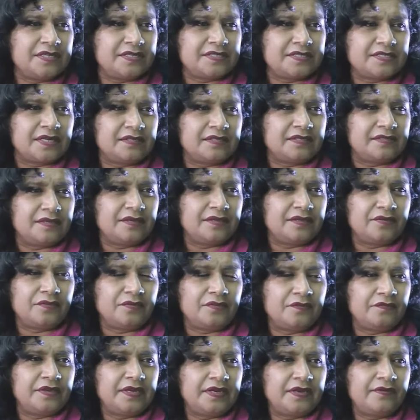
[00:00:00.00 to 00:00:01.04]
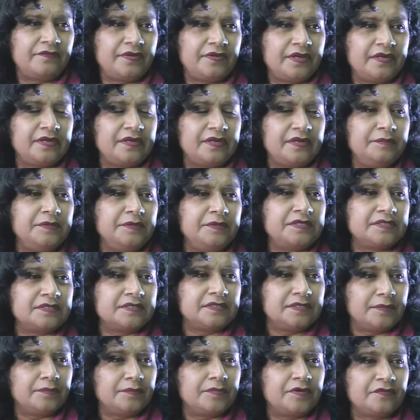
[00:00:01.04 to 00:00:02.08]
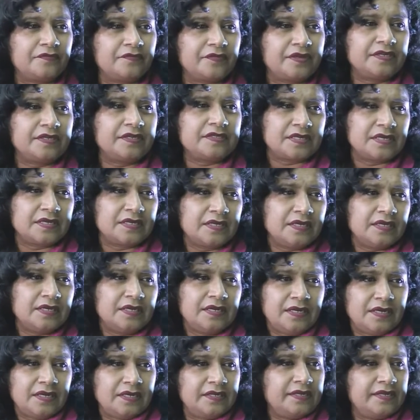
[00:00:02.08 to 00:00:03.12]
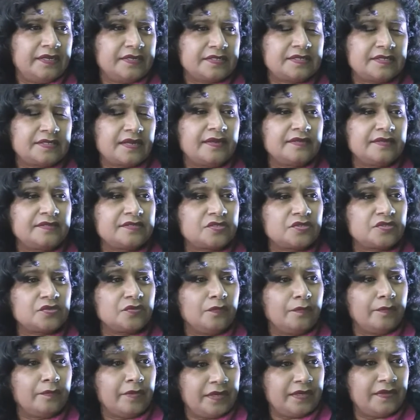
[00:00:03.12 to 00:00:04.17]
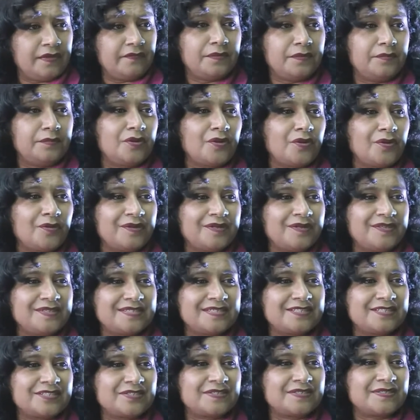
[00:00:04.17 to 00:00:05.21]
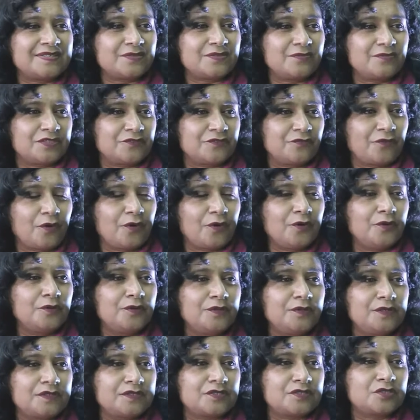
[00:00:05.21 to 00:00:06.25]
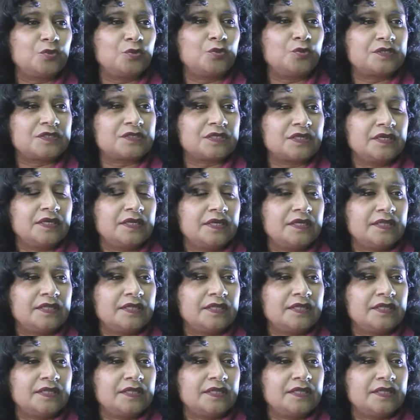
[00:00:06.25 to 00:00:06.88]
days, I think. You know, we have very limited number of cases. And yes, thanks to many women organizations which followed suit